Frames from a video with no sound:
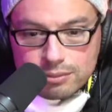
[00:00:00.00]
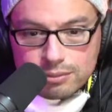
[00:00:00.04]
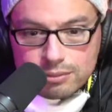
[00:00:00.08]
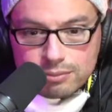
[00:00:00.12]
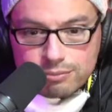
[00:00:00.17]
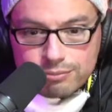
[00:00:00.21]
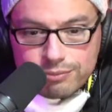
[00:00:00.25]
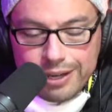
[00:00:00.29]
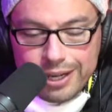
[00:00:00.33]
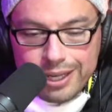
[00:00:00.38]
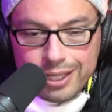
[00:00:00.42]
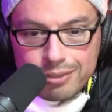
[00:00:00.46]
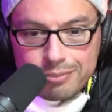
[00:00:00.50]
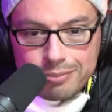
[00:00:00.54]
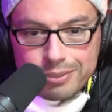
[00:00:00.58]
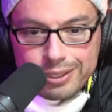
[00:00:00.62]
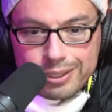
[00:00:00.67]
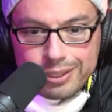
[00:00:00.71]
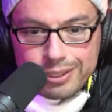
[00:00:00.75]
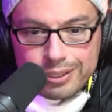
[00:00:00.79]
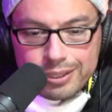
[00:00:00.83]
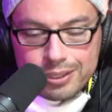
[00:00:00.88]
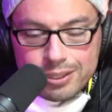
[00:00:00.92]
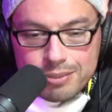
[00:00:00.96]

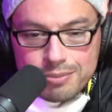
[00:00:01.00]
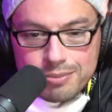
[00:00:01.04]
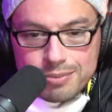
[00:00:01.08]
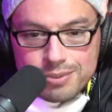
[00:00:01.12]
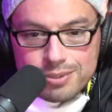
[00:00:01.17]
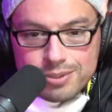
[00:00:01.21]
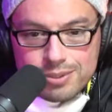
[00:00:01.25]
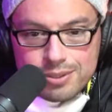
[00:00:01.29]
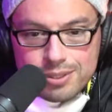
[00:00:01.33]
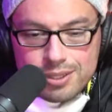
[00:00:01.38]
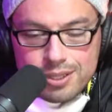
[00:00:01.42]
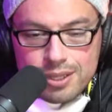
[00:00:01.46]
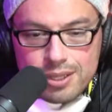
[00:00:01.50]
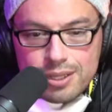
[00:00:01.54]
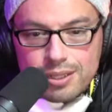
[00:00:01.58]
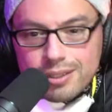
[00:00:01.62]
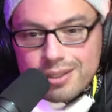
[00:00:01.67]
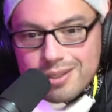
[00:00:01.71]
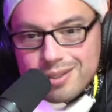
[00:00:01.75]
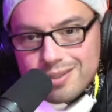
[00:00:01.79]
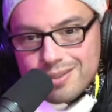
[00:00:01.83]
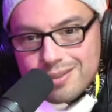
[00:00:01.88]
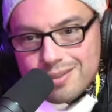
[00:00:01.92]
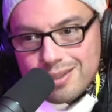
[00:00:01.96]
Vitamin C and
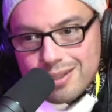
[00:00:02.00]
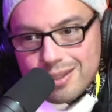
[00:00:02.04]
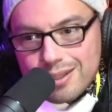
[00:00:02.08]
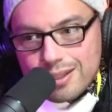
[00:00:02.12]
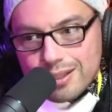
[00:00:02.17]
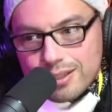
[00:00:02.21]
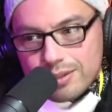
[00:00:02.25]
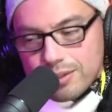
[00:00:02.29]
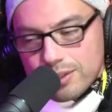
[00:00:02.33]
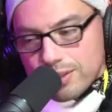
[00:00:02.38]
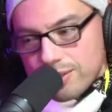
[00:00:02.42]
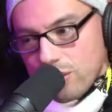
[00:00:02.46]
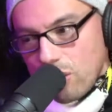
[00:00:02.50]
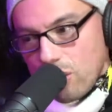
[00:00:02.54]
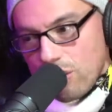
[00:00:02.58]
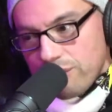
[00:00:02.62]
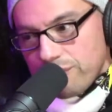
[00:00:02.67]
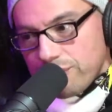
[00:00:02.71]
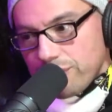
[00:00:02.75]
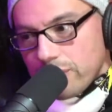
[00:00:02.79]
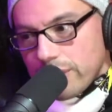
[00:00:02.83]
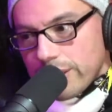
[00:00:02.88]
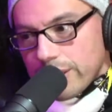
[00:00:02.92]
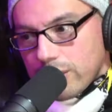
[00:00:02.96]
then zinc, because all
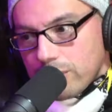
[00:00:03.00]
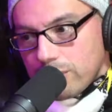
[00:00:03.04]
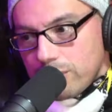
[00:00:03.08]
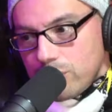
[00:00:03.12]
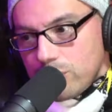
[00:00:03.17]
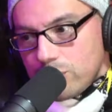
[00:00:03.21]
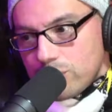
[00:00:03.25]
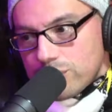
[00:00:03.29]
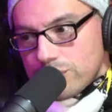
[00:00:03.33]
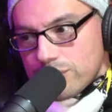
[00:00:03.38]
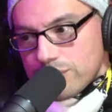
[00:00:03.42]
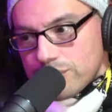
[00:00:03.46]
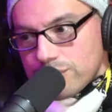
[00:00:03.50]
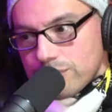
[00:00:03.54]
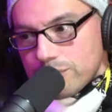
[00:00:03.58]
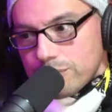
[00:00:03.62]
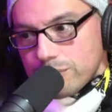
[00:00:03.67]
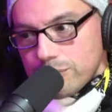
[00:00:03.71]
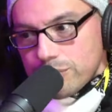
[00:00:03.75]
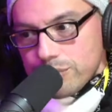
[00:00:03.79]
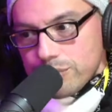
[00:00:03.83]
have, like, immune system boosters.